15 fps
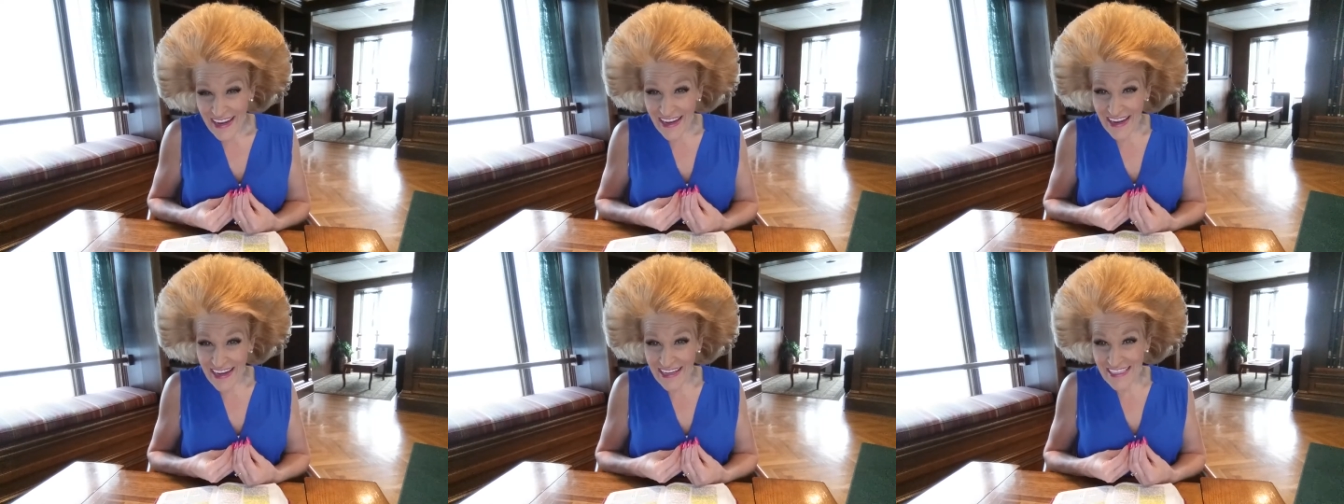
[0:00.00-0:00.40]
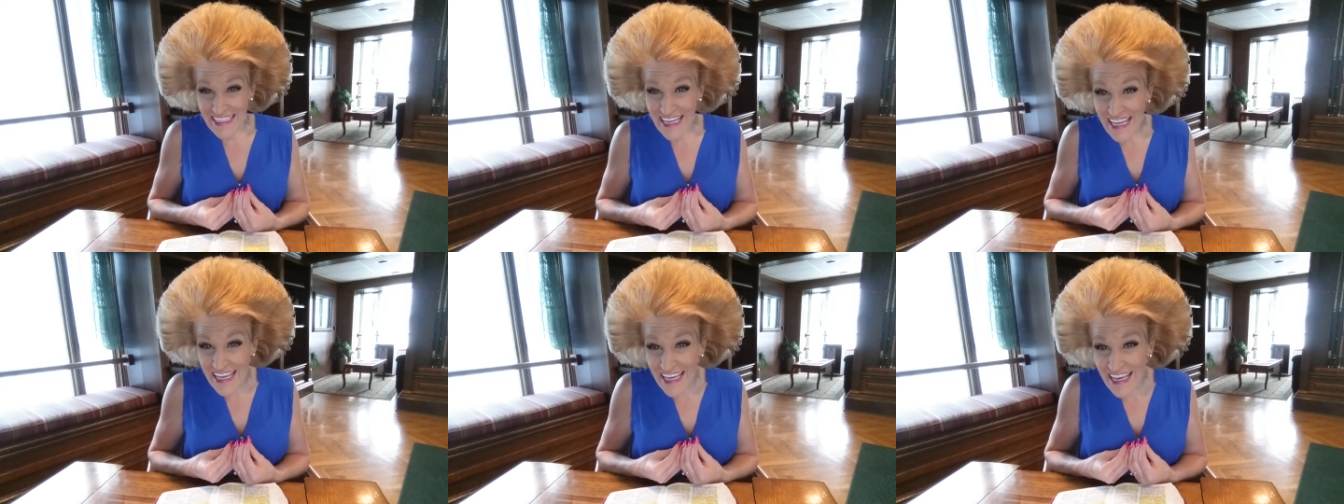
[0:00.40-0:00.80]
And
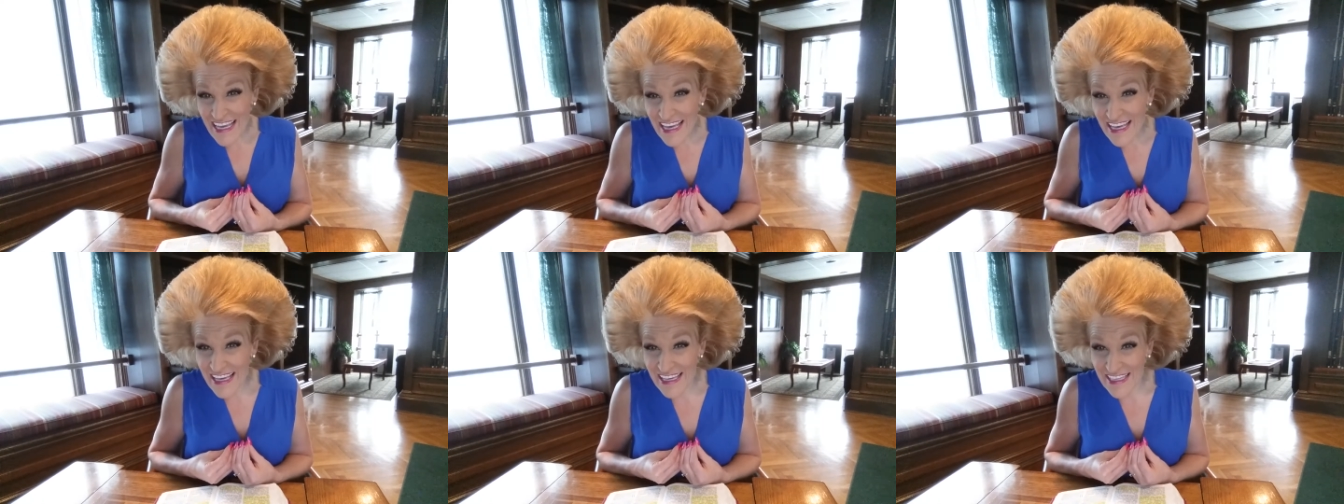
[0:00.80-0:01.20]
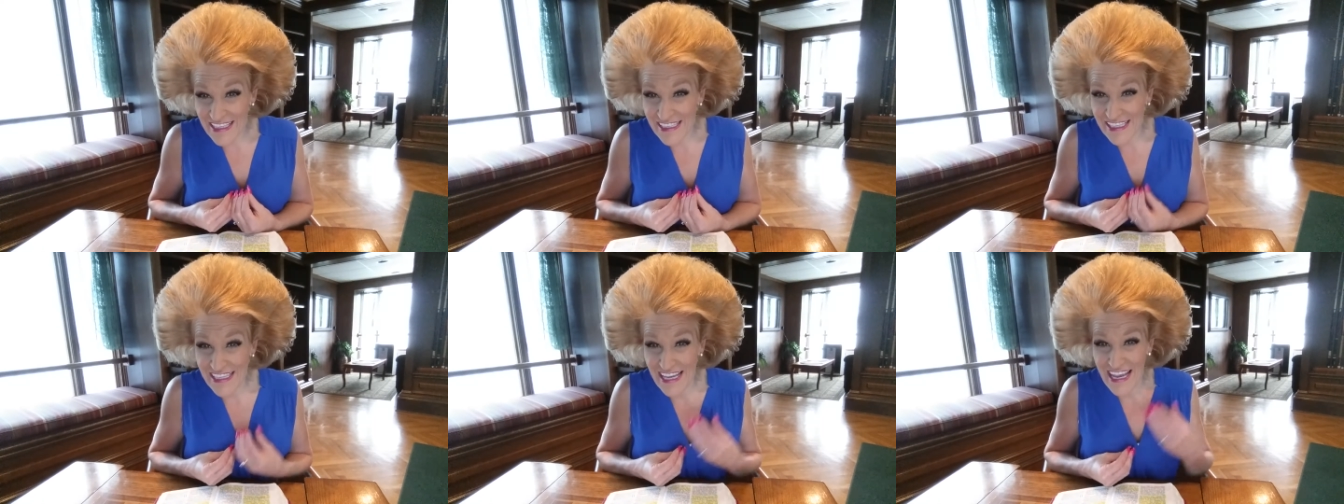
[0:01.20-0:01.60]
he
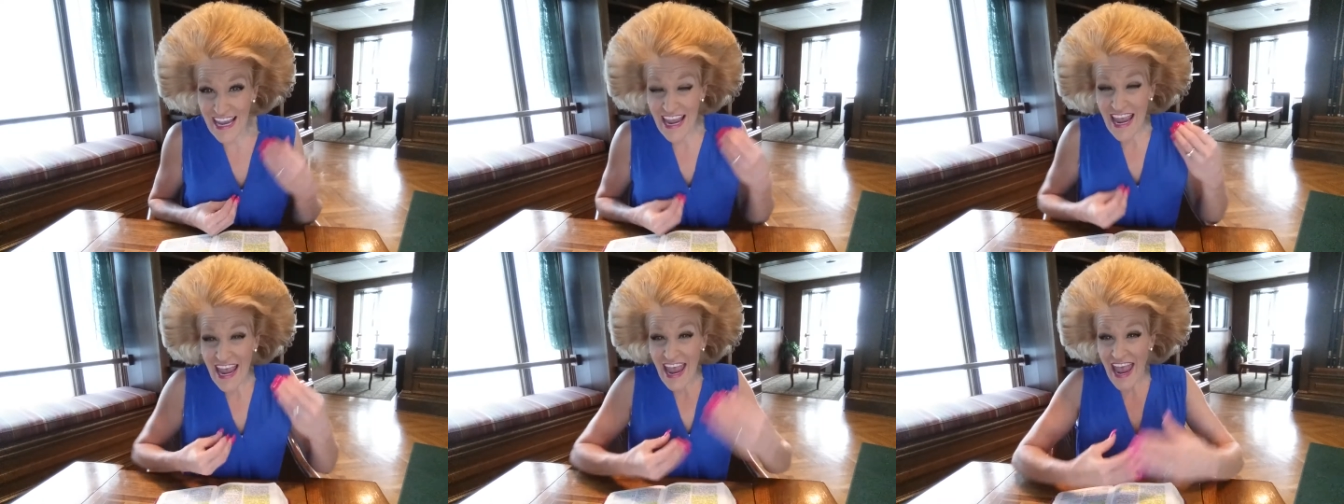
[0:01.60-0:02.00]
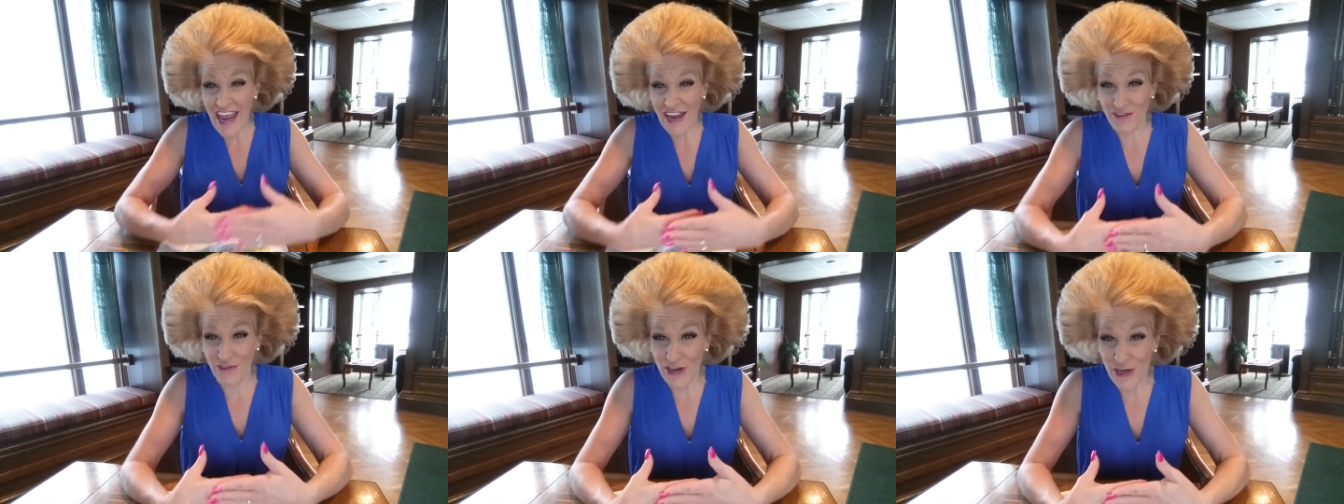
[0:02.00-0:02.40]
is
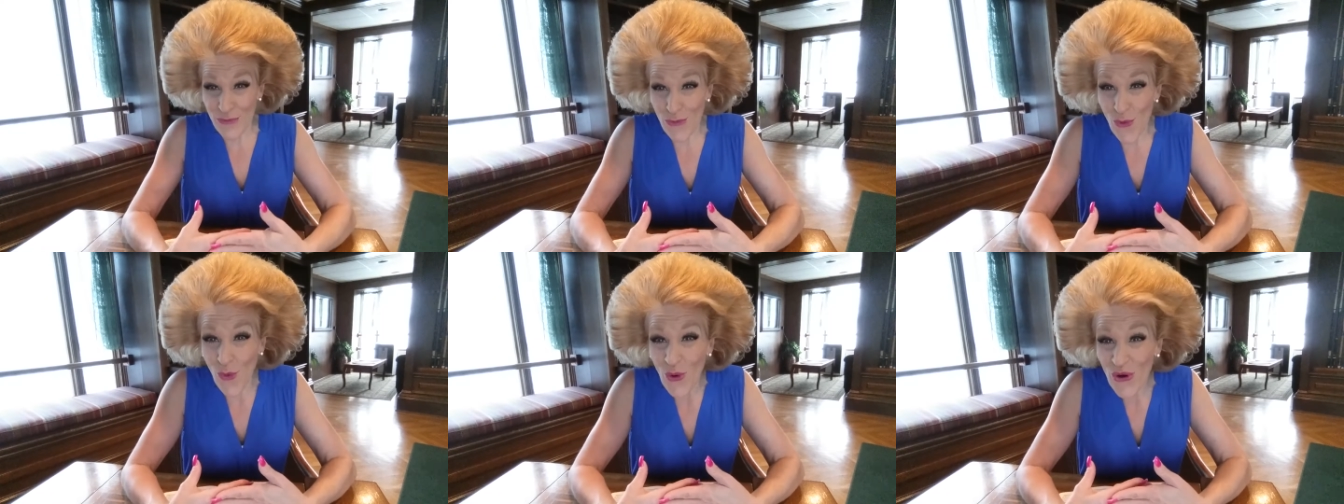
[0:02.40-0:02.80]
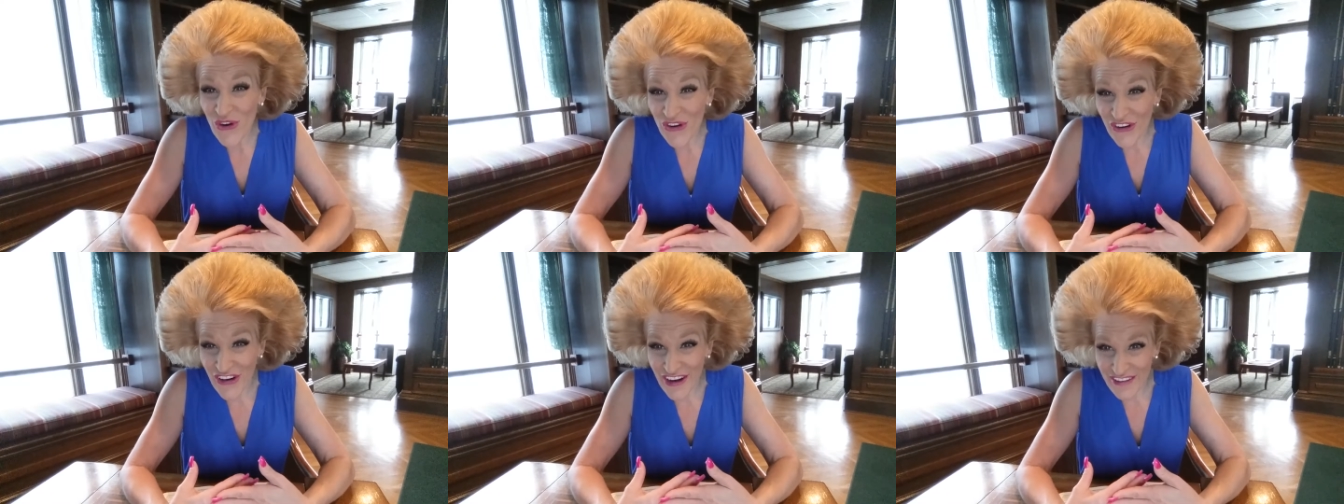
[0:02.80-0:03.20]
a
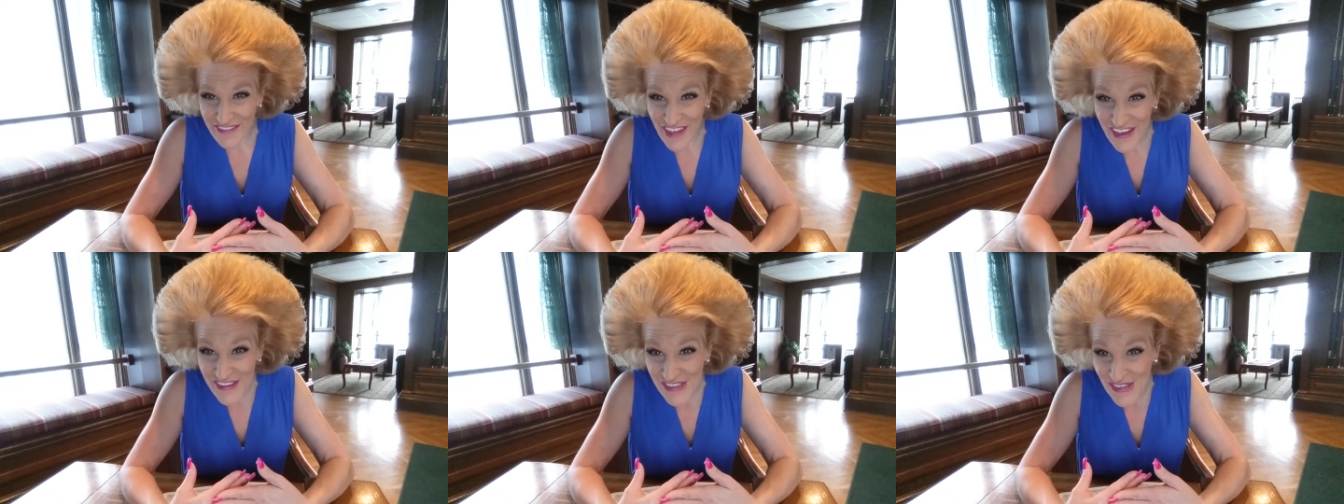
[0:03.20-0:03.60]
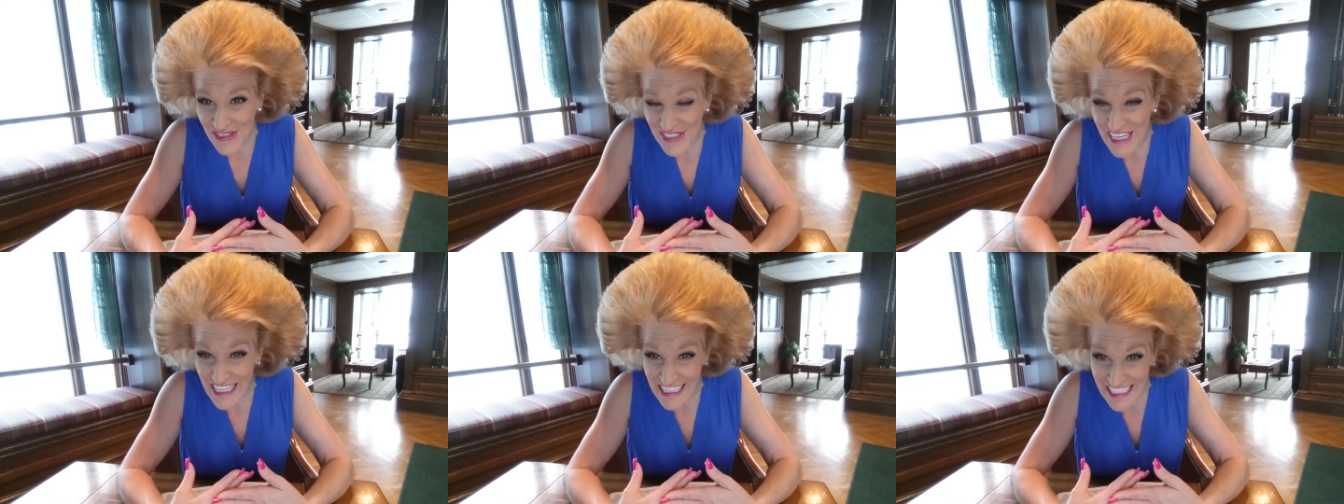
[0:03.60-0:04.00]
rewarder of those who
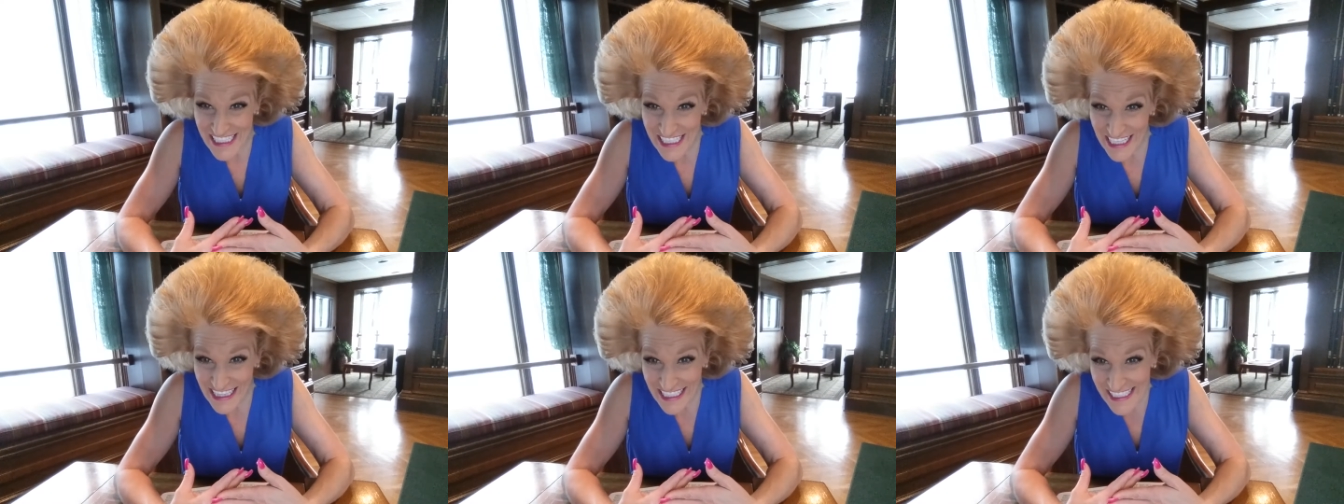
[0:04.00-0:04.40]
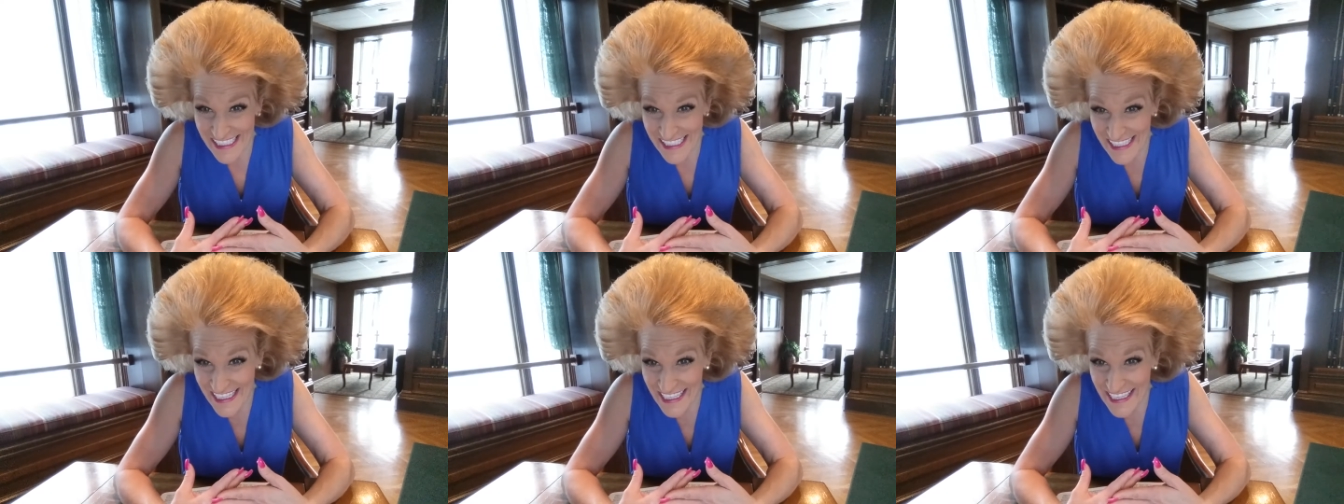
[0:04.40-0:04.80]
diligently
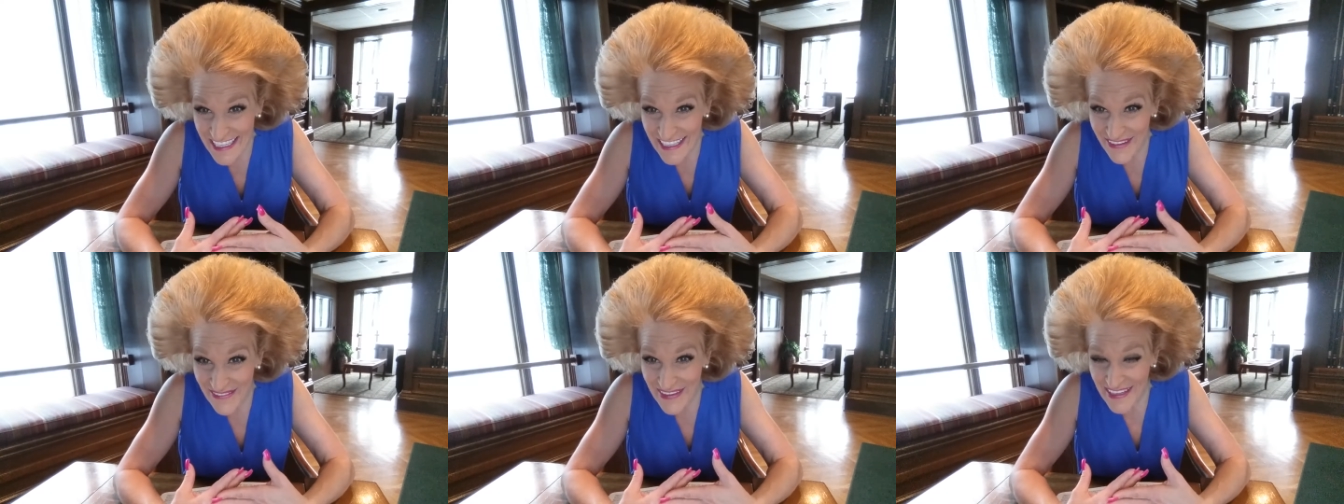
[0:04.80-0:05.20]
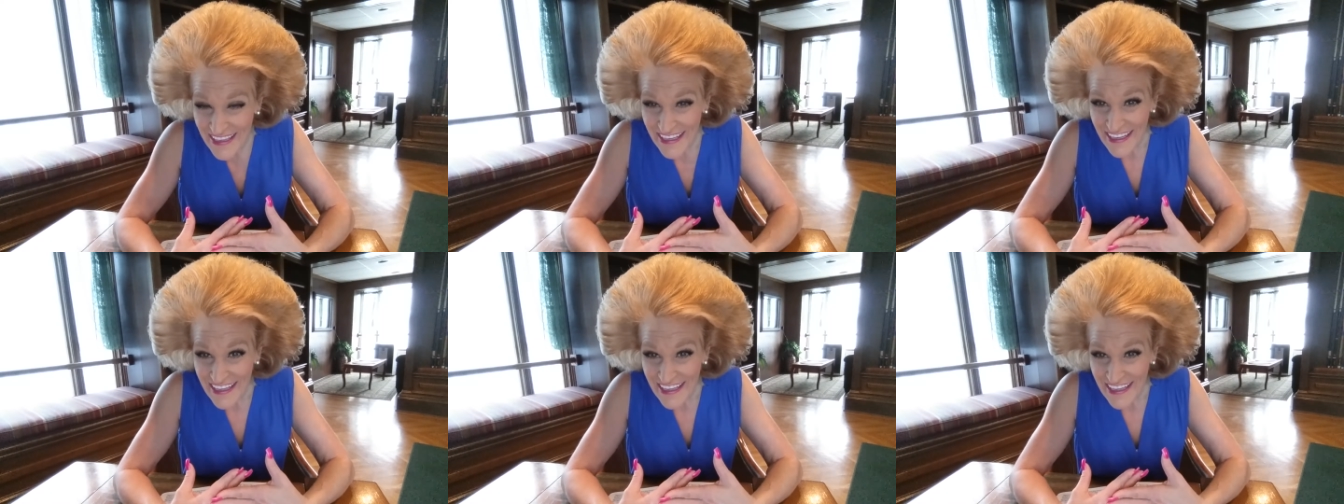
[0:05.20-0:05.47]
seek him.